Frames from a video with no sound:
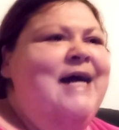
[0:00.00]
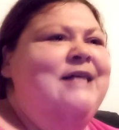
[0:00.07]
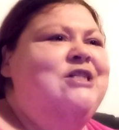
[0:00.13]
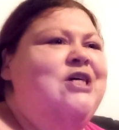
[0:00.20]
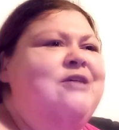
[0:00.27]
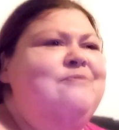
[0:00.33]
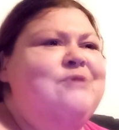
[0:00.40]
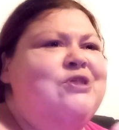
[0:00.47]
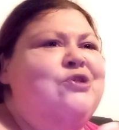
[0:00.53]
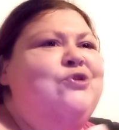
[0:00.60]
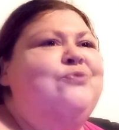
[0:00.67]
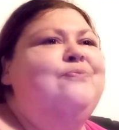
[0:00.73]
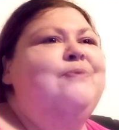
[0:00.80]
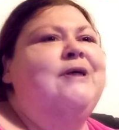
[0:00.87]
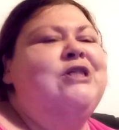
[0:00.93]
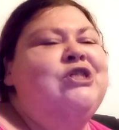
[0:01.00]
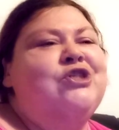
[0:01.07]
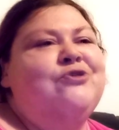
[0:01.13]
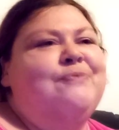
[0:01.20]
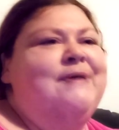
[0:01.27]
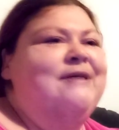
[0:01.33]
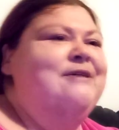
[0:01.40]
Tends to what's
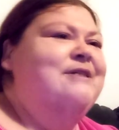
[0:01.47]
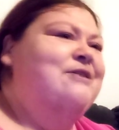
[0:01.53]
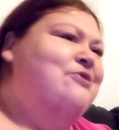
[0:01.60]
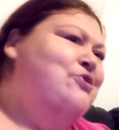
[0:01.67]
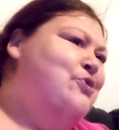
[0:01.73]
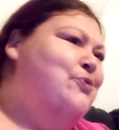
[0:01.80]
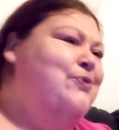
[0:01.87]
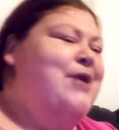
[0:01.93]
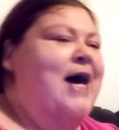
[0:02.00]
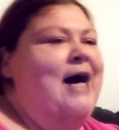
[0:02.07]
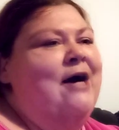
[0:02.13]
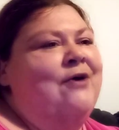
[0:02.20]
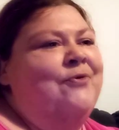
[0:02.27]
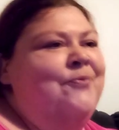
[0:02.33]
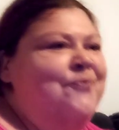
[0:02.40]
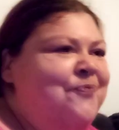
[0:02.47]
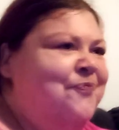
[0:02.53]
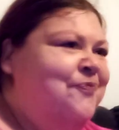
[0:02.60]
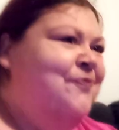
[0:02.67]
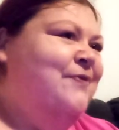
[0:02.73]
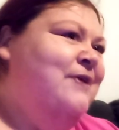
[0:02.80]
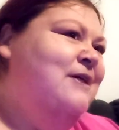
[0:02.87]
to give you now.
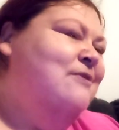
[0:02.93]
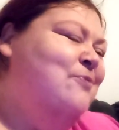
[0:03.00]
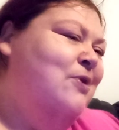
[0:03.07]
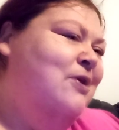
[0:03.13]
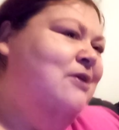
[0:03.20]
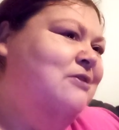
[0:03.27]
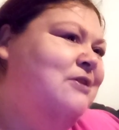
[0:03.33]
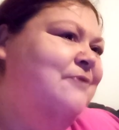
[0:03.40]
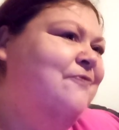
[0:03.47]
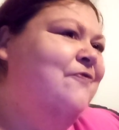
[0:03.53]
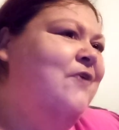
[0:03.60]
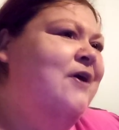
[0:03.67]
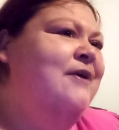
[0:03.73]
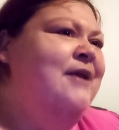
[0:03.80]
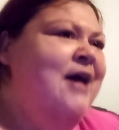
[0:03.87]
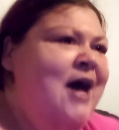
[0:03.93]
World of fun,